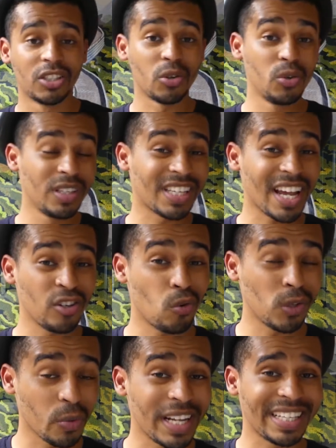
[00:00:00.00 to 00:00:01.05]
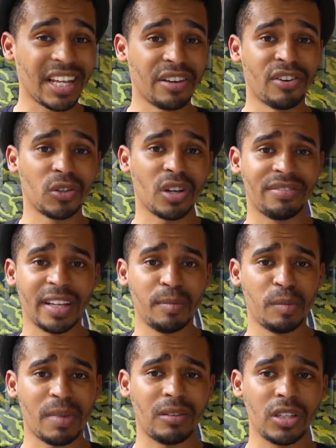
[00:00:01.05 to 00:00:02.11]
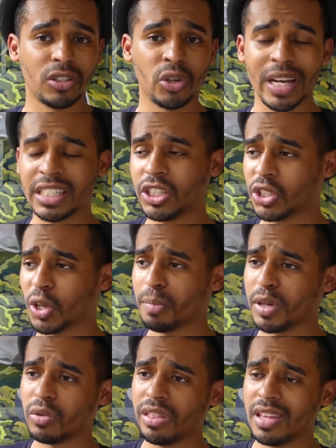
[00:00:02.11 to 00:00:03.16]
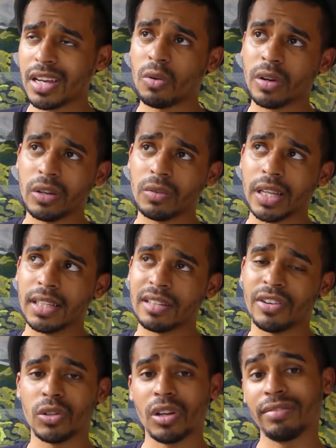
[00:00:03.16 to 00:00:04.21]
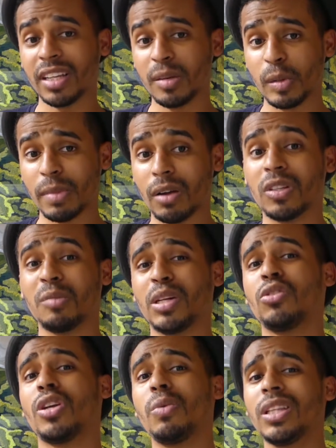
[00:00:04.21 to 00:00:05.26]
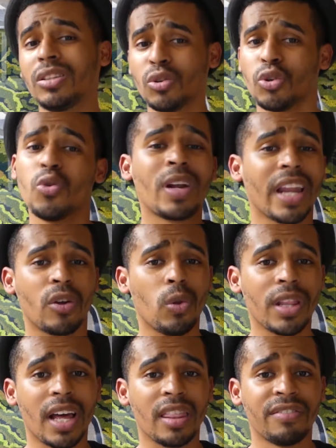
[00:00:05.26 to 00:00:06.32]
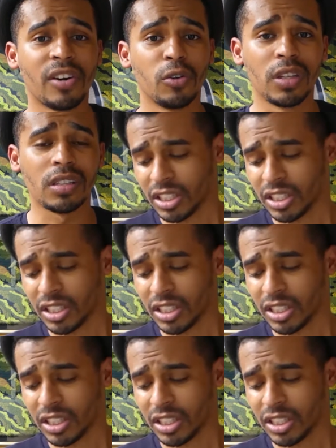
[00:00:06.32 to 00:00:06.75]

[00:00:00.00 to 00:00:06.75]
So you decide you also want to take a photo of Table Mountain. So you actually stop and you think, okay, you're taking a photo of Table Mountain, but you don't want it to look like all the other photos.